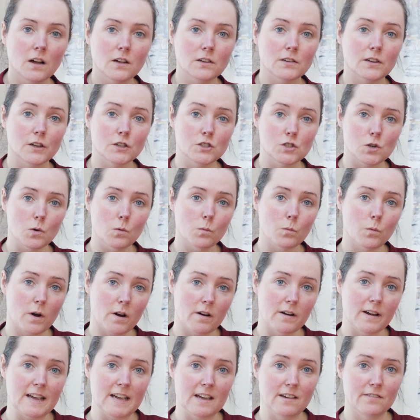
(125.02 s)
Now don't
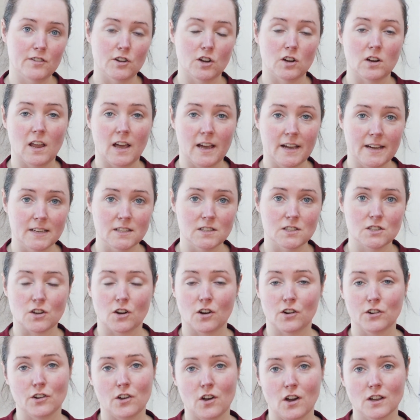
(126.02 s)
worry if your lines
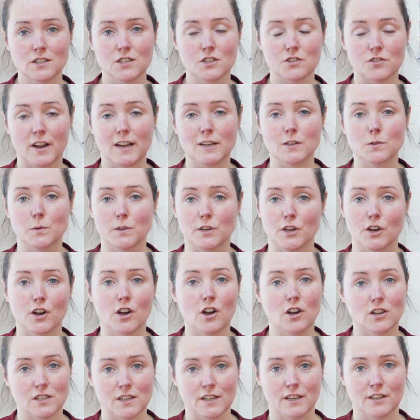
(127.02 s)
are not straight when you're
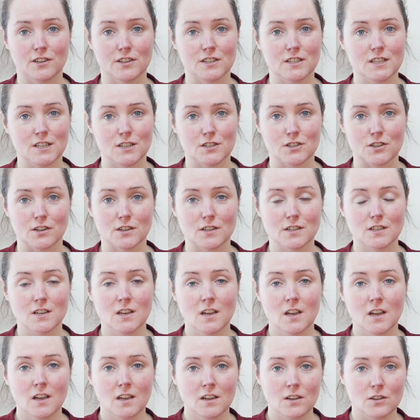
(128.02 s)
cutting your t-shirt.
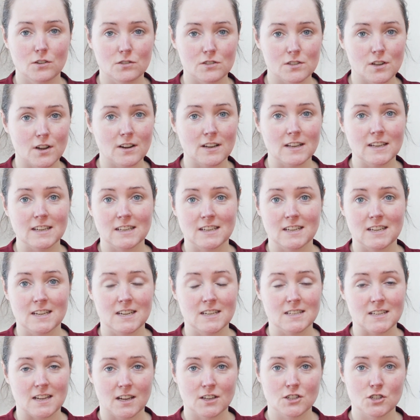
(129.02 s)
You certainly
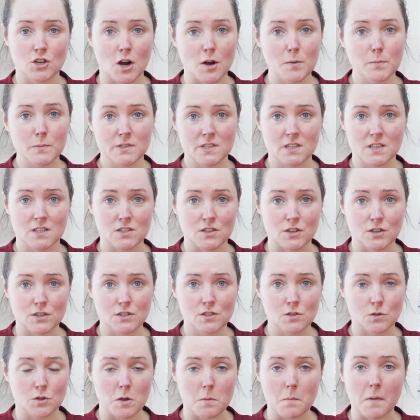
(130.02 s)
need a sharp
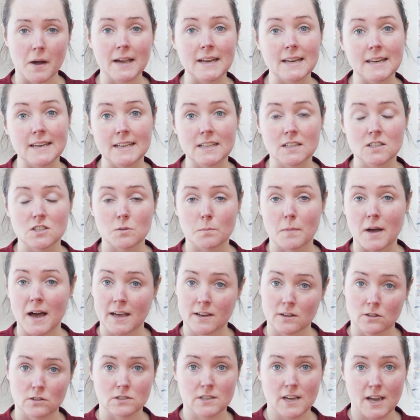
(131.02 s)
scissors, so you might need some
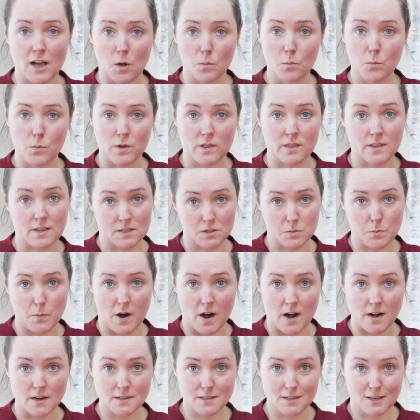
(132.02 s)
adult help with this
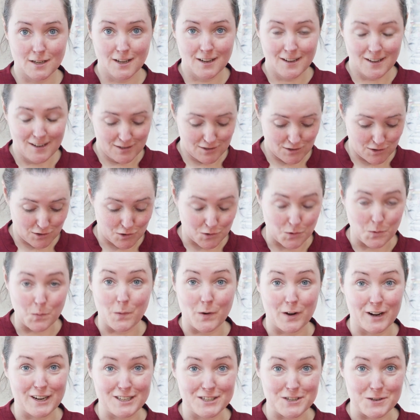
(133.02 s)
part. So don't
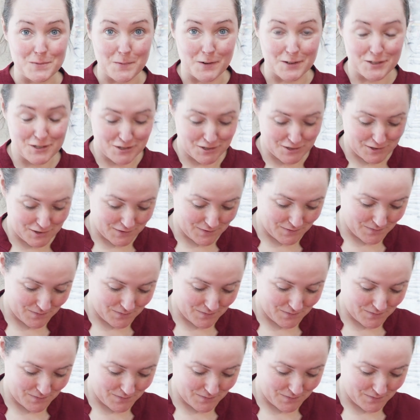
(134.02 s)
worry too much.